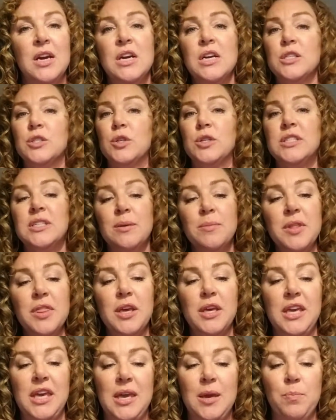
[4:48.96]
So some of the
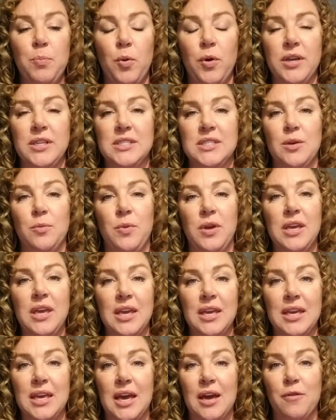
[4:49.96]
key points that we
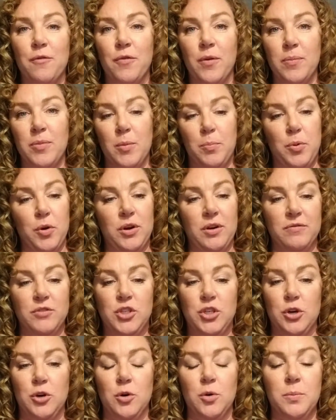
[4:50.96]
can get from the book of
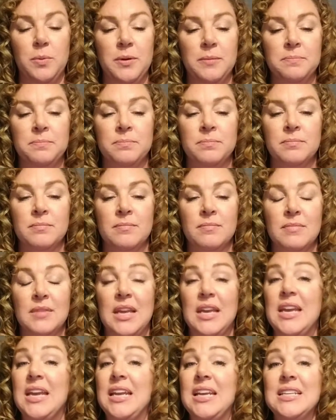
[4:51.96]
Job:
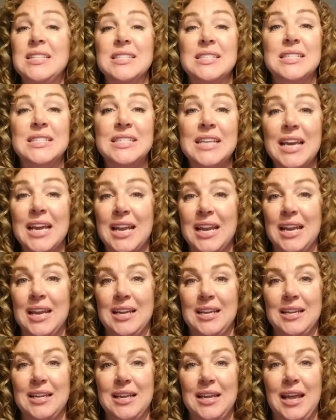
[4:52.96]
he didn't sin
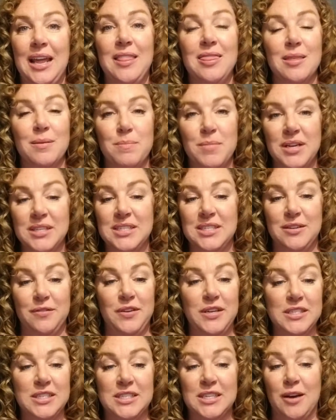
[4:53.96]
in the midst of
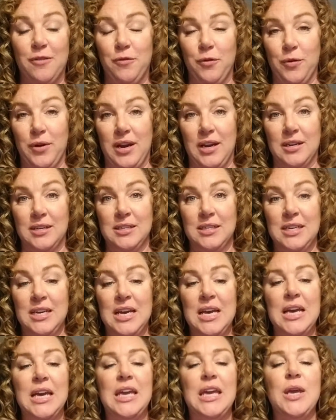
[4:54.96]
his suffering.
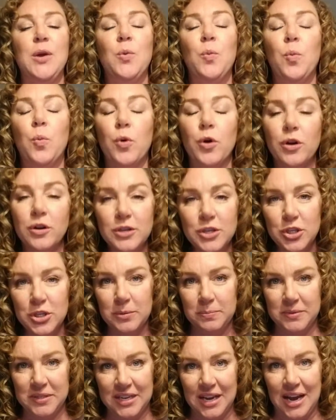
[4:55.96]
He
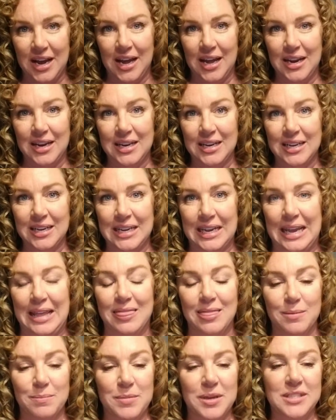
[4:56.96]
worshiped God in
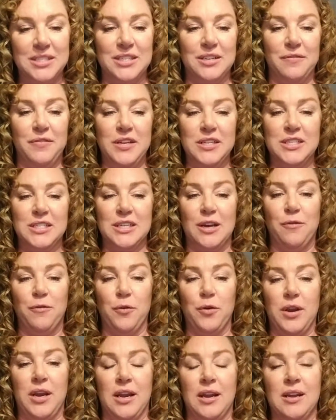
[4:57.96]
the midst of his
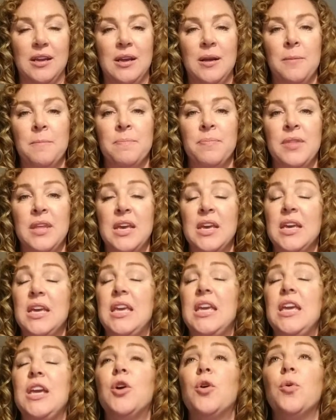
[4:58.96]
suffering.
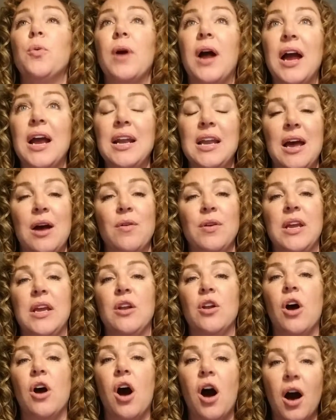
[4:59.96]
He cried out
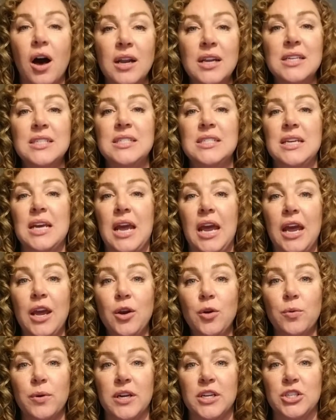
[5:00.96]
in honest
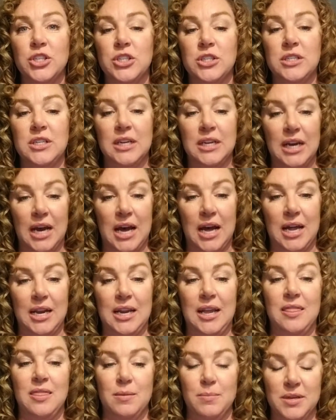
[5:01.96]
anguish to God
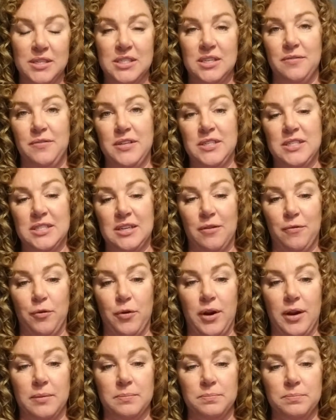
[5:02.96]
in the midst of his
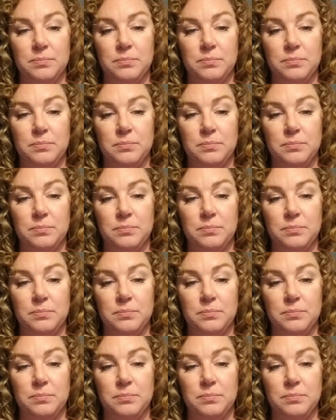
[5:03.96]
suffering.